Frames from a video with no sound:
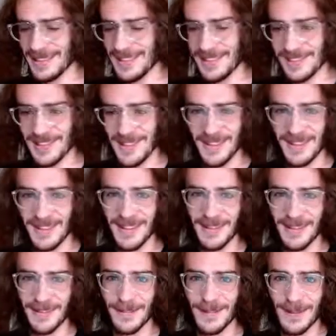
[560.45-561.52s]
so I'll
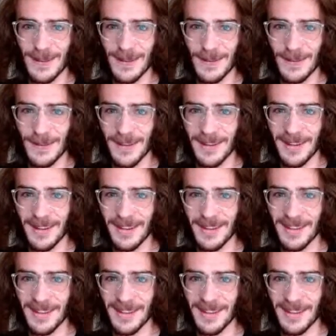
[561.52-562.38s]
figure out like